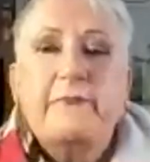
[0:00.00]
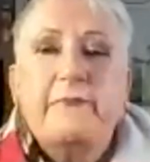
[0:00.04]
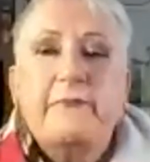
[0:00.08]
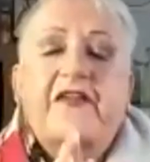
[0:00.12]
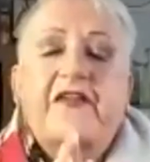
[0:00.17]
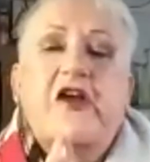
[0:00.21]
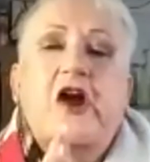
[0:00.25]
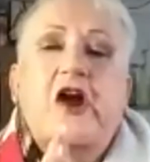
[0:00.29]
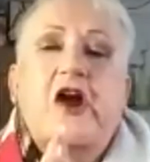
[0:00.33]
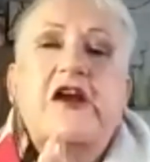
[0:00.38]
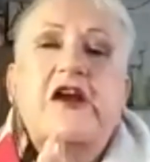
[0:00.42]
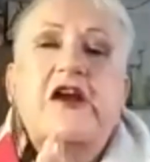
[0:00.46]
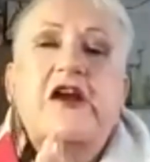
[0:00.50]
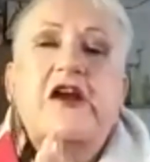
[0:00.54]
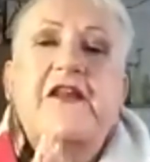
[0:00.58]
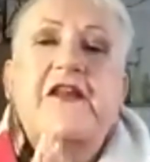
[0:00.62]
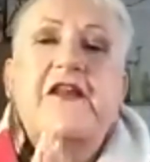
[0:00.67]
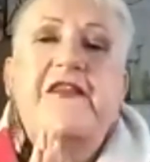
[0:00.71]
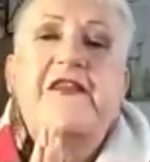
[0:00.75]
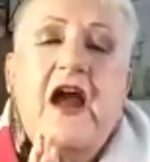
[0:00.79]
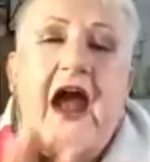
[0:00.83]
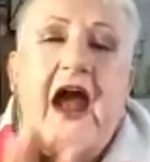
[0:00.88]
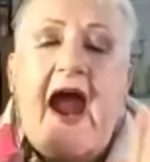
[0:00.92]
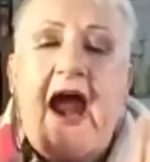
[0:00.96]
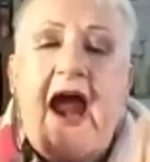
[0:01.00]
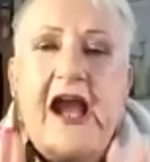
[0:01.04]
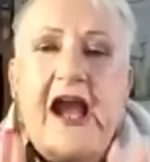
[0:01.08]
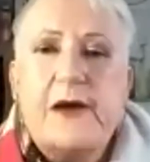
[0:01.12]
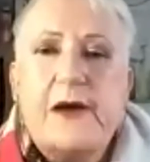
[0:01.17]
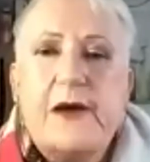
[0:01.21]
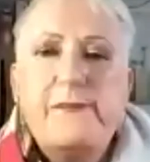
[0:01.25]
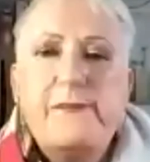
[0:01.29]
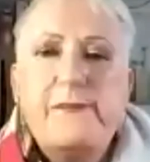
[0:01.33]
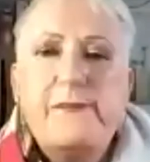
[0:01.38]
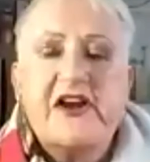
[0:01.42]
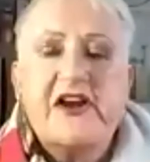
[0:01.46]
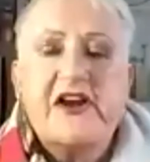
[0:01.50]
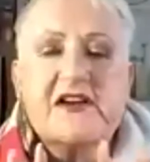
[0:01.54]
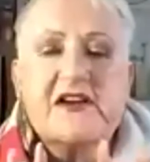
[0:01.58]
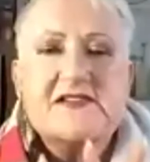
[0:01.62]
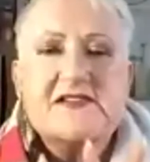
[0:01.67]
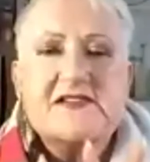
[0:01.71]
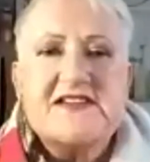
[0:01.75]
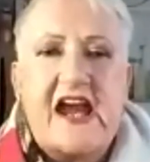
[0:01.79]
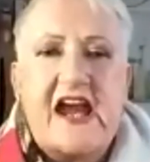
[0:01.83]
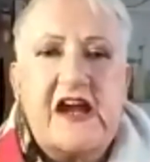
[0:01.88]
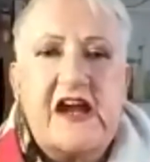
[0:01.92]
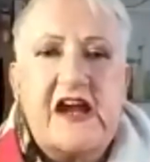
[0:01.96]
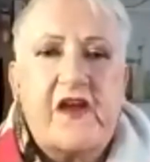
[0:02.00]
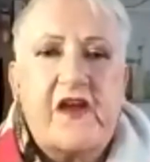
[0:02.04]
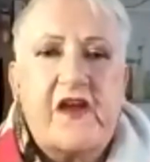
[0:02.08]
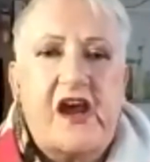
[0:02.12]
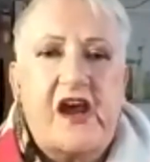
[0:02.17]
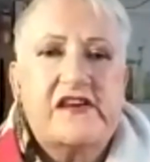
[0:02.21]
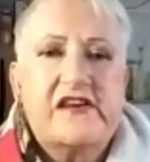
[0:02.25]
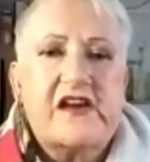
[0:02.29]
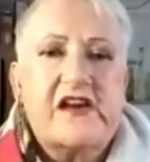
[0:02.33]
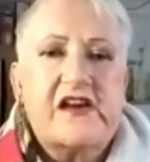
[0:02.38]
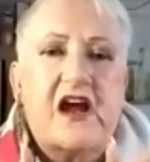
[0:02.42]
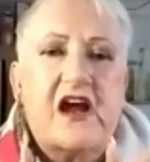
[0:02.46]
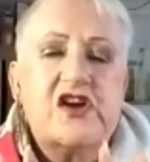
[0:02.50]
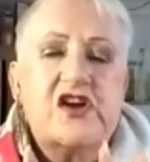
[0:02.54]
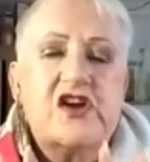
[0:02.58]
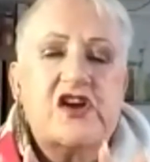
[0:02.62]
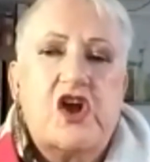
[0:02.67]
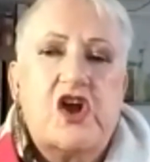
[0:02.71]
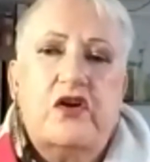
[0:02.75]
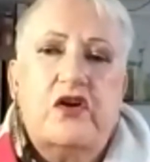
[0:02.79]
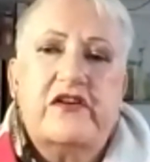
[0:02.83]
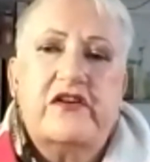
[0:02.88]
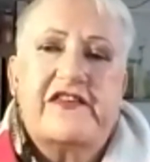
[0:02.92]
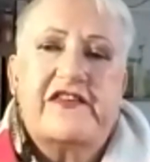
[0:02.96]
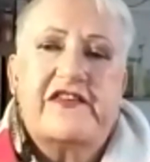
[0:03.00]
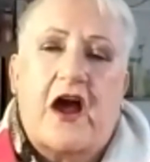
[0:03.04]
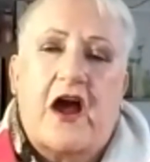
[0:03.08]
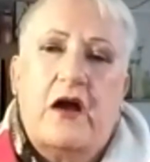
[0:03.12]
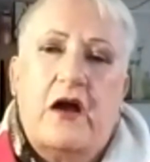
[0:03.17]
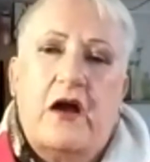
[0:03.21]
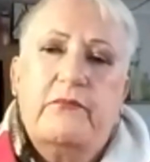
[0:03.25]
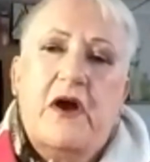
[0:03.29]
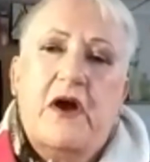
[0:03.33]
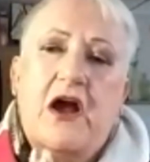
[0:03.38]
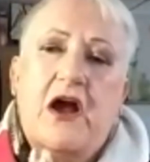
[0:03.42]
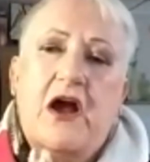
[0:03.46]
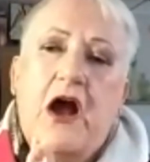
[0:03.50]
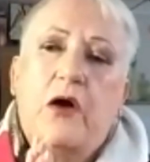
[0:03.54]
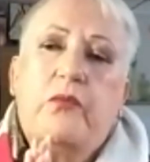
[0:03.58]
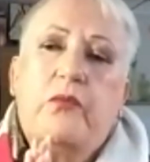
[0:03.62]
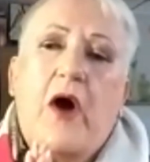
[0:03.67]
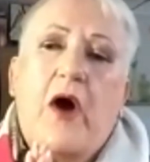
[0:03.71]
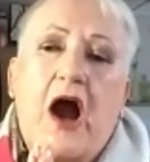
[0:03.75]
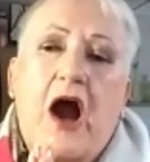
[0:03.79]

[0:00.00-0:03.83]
um, the only yeah. thing anybody can take these and use them.